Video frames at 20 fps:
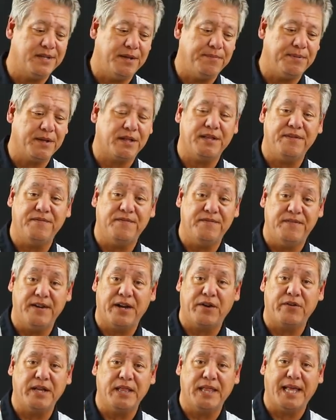typically
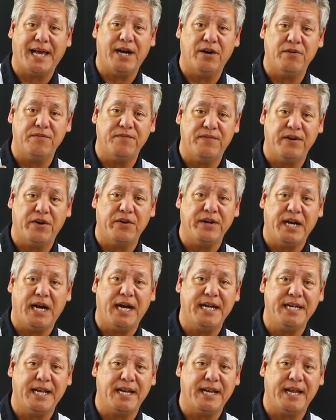very loud, very
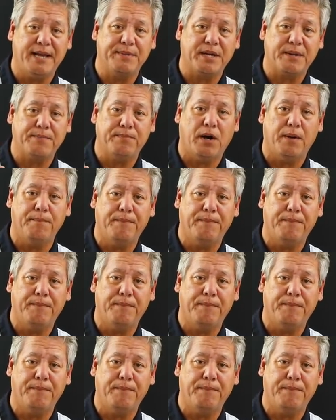high dynamic,